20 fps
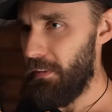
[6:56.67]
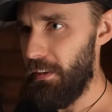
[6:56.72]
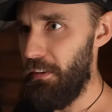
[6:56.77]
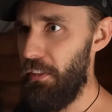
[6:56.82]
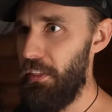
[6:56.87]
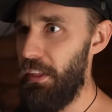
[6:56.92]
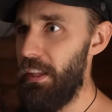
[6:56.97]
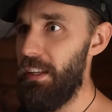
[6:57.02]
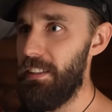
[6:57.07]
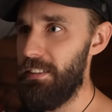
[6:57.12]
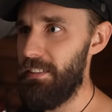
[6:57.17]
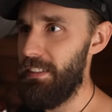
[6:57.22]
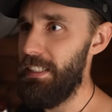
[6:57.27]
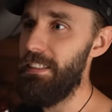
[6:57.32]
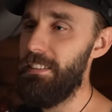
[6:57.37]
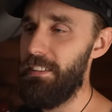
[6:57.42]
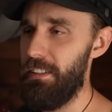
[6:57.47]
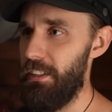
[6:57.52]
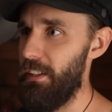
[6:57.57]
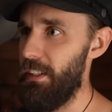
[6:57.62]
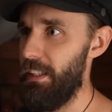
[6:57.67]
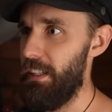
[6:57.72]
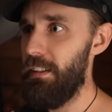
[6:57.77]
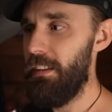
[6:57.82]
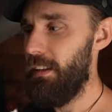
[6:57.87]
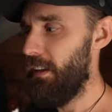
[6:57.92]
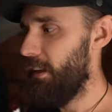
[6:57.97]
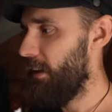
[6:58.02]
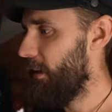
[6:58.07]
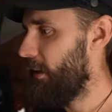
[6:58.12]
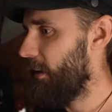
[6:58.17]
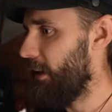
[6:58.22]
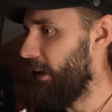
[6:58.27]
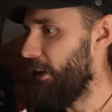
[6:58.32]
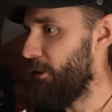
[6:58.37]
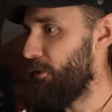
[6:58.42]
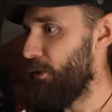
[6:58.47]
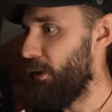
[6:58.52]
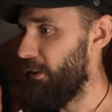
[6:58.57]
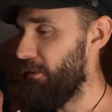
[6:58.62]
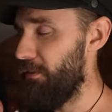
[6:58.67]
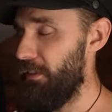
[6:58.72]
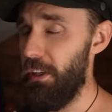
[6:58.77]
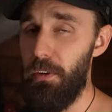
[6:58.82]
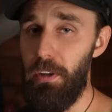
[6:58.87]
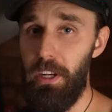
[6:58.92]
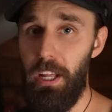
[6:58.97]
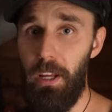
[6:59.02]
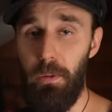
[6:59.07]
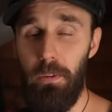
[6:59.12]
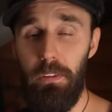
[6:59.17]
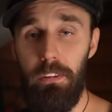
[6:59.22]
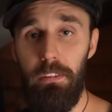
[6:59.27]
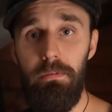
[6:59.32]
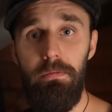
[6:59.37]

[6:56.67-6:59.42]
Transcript: think seasonally and try to figure it out